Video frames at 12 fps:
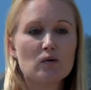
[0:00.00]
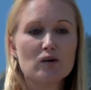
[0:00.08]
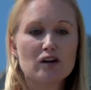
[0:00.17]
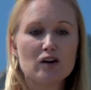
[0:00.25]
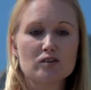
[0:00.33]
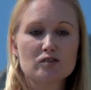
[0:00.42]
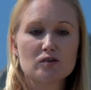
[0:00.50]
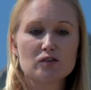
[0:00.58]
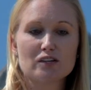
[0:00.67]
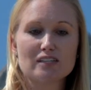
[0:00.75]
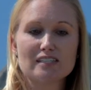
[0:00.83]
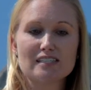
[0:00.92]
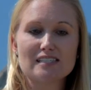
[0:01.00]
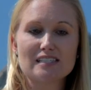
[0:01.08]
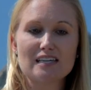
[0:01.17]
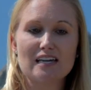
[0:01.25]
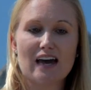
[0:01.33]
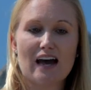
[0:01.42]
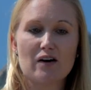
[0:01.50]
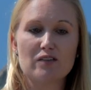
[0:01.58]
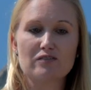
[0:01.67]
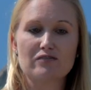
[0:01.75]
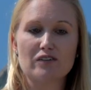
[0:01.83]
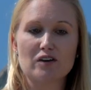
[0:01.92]
We'd also look to see how
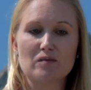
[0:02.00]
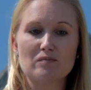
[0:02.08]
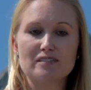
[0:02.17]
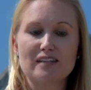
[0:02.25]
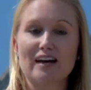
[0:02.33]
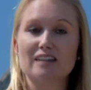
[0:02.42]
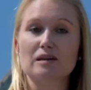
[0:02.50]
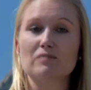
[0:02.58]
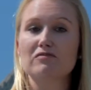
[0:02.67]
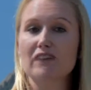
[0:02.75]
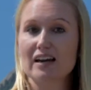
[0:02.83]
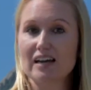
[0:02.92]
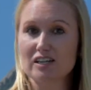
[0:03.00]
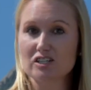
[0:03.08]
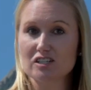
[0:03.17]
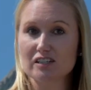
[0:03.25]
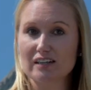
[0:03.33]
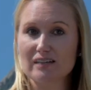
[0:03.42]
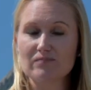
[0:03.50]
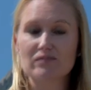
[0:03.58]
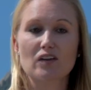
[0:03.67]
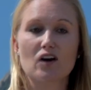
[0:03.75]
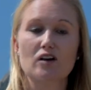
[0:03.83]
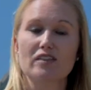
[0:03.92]
the firm stacks up financially.
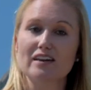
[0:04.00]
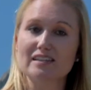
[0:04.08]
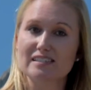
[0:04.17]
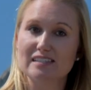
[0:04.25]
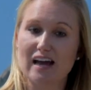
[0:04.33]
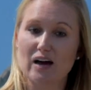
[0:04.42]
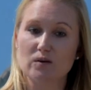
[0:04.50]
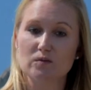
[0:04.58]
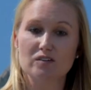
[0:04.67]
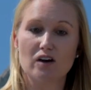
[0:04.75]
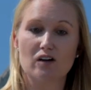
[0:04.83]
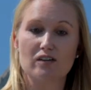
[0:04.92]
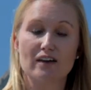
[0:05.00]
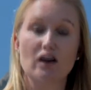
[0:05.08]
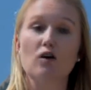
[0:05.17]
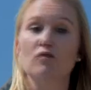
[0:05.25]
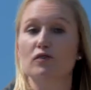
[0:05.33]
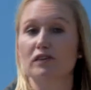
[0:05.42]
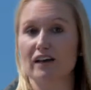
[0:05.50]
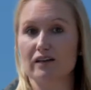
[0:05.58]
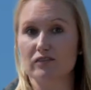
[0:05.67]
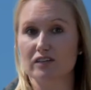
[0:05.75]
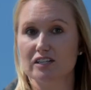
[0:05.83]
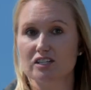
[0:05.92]
Are they sound? Are they
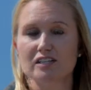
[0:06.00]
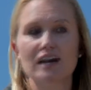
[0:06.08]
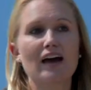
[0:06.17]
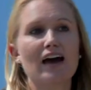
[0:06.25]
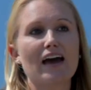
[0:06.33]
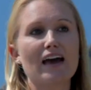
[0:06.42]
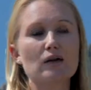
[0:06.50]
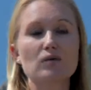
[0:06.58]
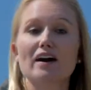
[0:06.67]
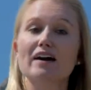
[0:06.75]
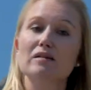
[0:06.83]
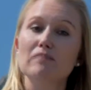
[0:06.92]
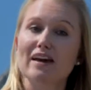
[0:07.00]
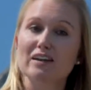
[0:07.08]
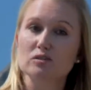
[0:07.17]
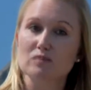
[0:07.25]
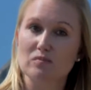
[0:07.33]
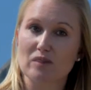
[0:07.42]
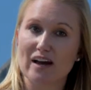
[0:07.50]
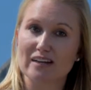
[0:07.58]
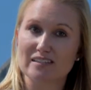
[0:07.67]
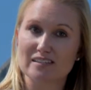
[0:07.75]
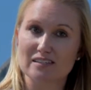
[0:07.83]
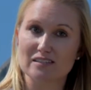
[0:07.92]
over-leveraged? And what kind of management
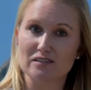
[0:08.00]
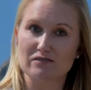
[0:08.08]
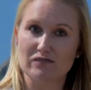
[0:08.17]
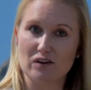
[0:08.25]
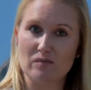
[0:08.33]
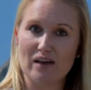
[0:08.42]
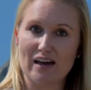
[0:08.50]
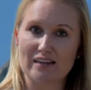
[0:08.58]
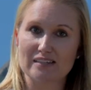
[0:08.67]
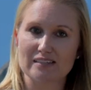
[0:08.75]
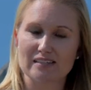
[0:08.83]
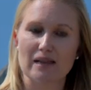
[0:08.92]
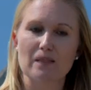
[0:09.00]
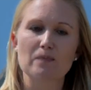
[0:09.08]
practices the firm has.